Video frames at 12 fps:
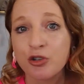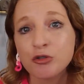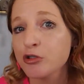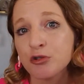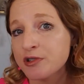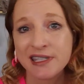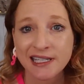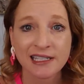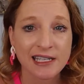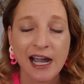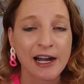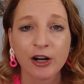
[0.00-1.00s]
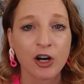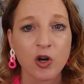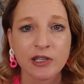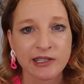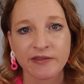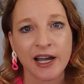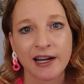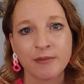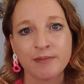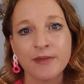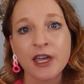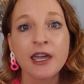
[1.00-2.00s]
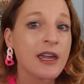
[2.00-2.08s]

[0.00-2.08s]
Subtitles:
so you lose the entire cost of item.